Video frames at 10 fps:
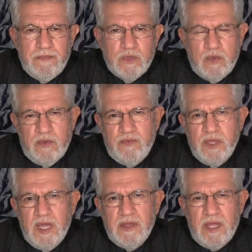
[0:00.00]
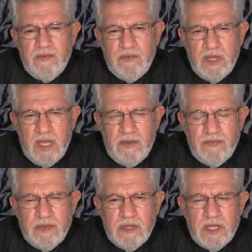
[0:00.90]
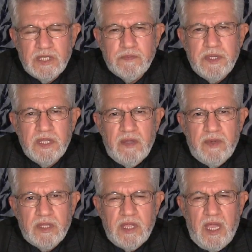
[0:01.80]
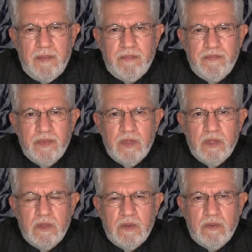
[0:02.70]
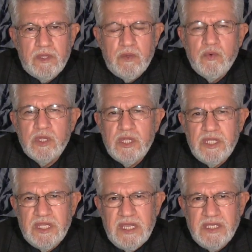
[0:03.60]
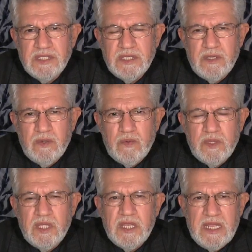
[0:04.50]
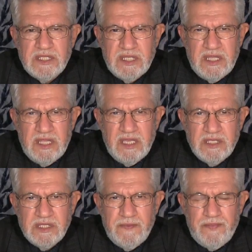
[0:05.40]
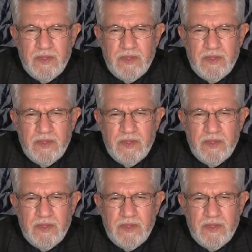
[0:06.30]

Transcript: So if we have spent our time with the worldly things, with the nonsense things,